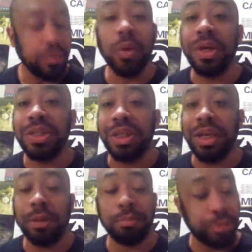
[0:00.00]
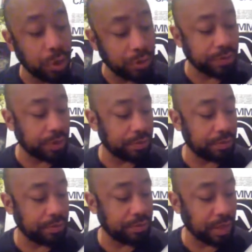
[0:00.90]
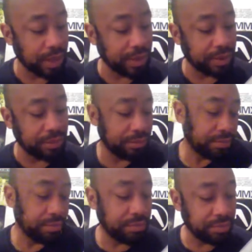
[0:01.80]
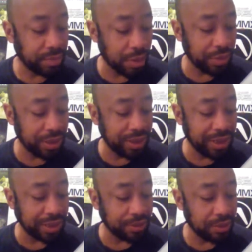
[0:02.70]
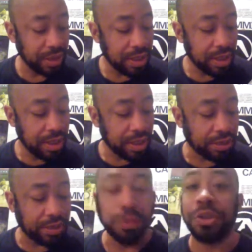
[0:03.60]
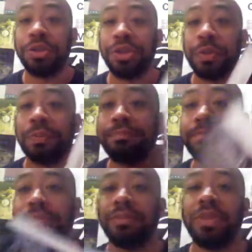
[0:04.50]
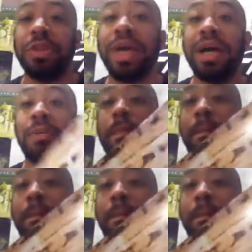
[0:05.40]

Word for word: noisy and beautiful, and I really dig it. And so should you. So yeah,